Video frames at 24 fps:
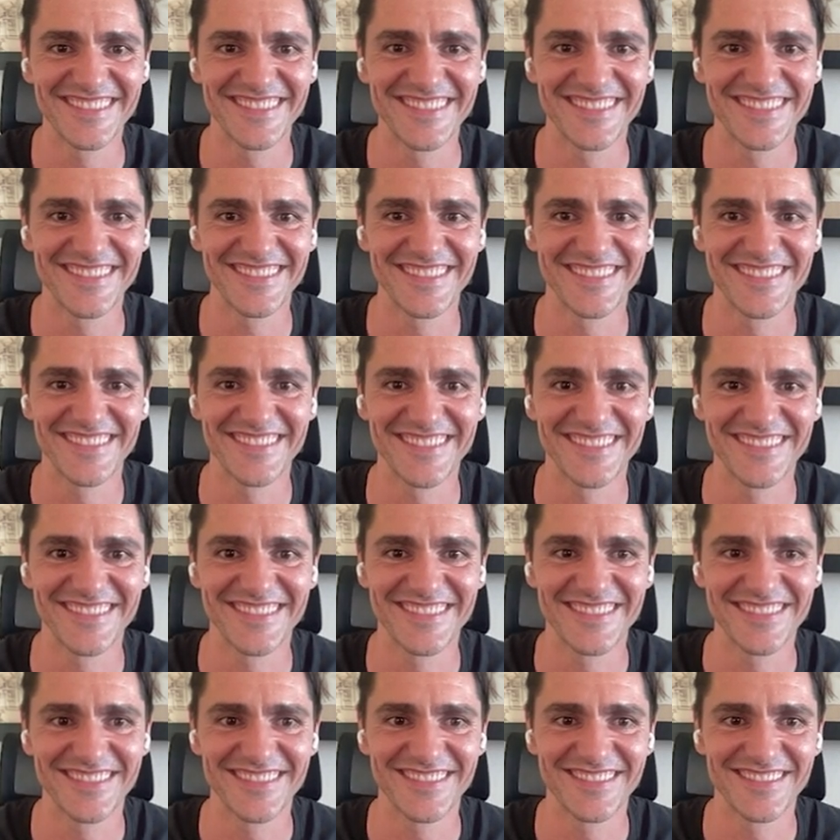
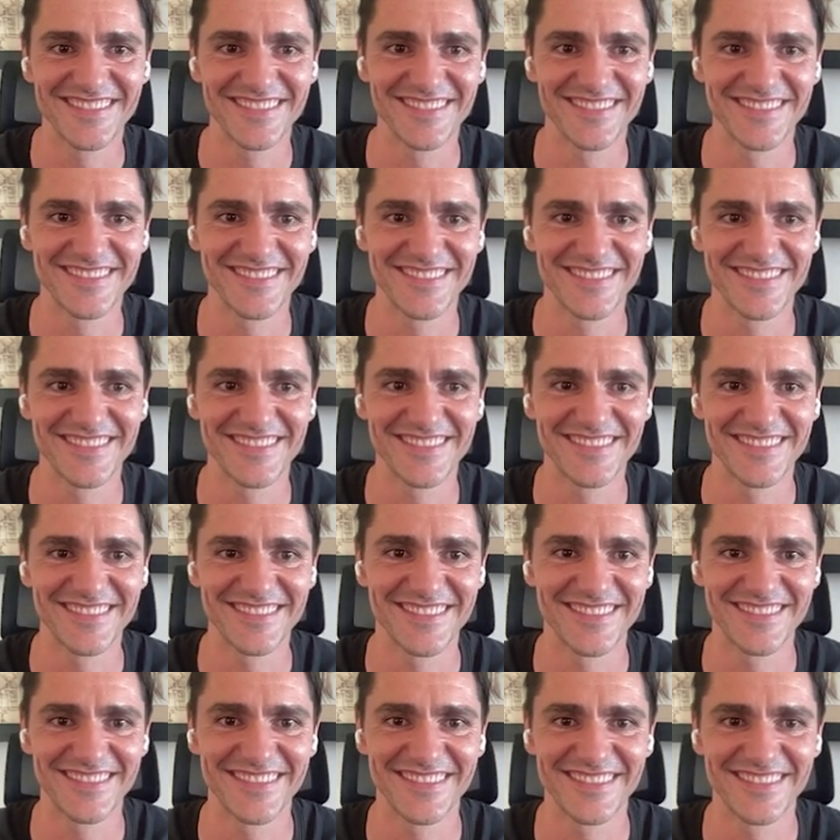
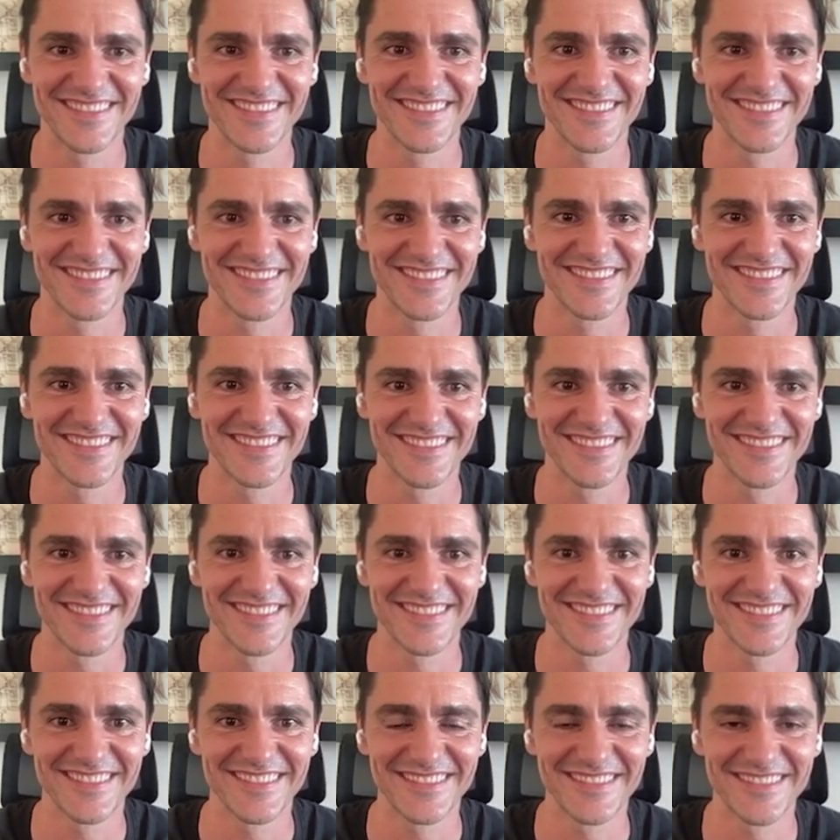
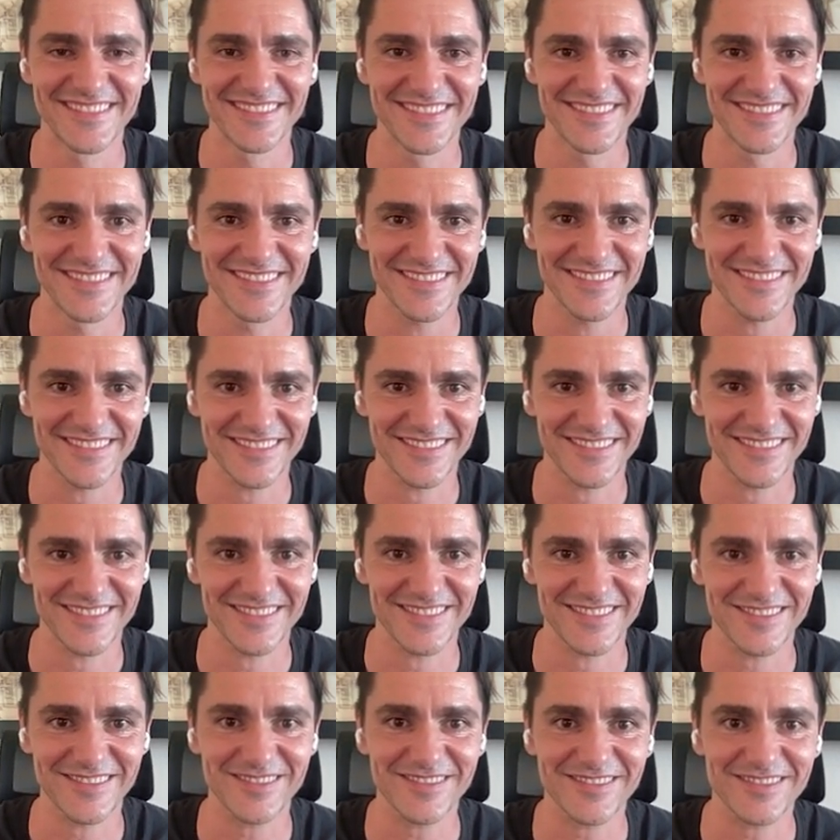
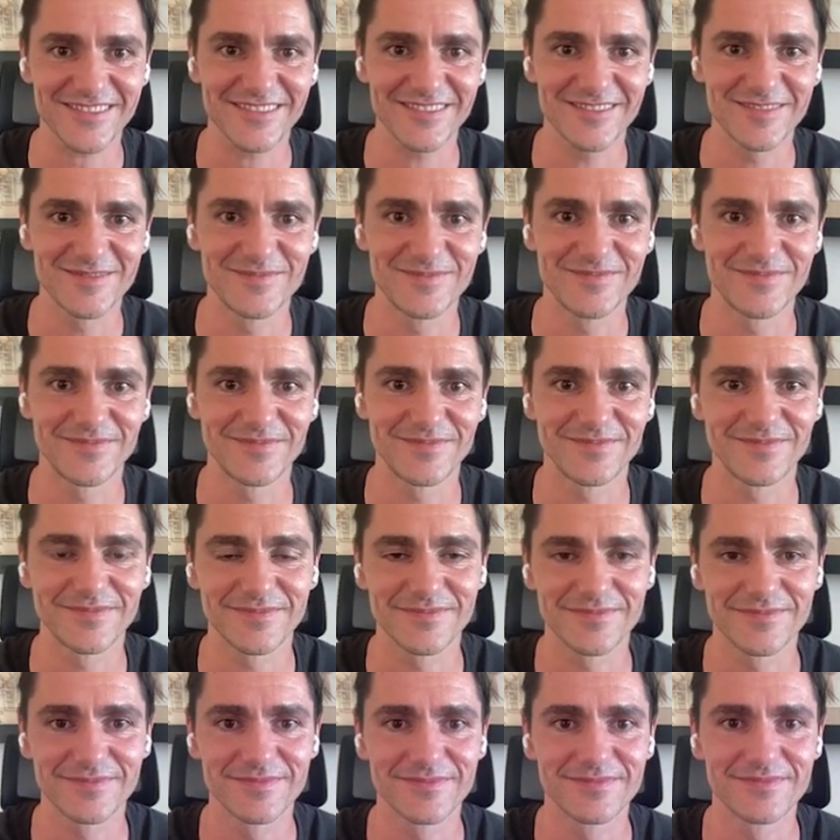
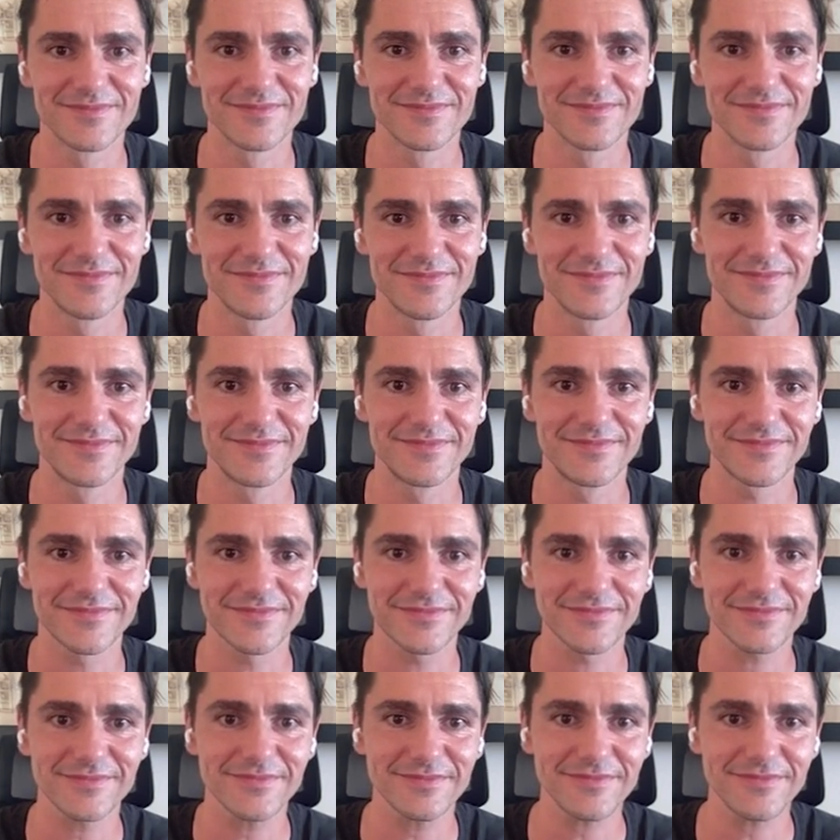(not speaking)